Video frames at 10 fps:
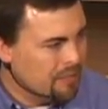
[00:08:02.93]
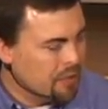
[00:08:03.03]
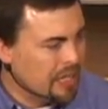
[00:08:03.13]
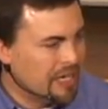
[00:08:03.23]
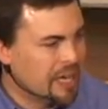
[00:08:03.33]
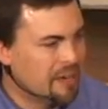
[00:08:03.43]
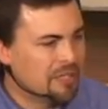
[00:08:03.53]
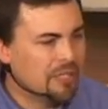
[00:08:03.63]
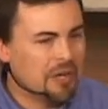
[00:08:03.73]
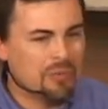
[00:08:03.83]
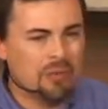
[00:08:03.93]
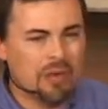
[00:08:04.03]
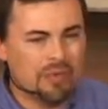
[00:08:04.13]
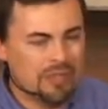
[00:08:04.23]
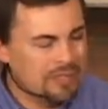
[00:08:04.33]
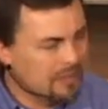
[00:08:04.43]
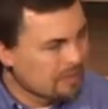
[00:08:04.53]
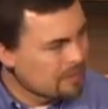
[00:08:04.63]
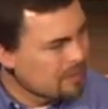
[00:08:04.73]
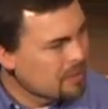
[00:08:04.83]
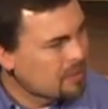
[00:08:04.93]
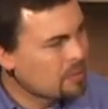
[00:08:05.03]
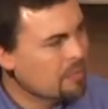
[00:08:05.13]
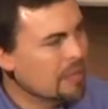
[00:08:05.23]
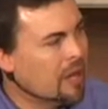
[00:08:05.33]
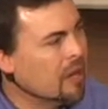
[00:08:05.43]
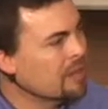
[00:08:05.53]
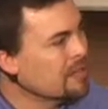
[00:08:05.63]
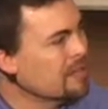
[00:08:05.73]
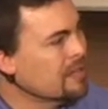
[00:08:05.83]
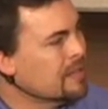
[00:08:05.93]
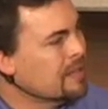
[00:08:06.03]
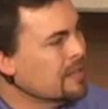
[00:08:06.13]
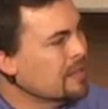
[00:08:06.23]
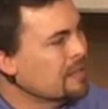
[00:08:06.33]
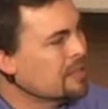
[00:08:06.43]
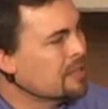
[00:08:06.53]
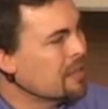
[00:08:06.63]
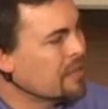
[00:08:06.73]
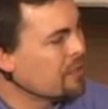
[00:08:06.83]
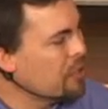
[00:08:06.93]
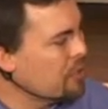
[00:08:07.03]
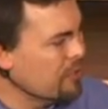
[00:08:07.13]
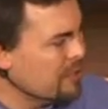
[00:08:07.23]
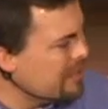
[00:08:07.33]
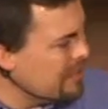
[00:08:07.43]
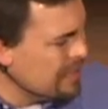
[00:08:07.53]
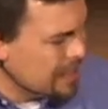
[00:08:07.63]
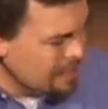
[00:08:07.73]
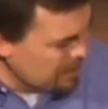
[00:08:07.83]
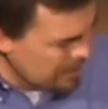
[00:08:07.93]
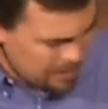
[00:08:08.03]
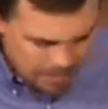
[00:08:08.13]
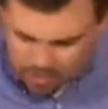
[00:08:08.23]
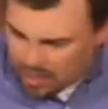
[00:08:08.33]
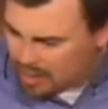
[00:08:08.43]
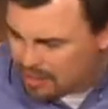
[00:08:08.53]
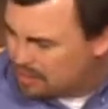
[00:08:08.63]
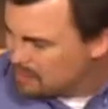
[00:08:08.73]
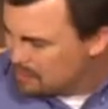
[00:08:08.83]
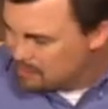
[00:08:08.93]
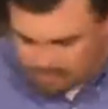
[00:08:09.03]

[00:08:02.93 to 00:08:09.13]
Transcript: If you need to come and talk and pray with us, we'd be honored to do that for you. If you just need to come and kneel and pray at this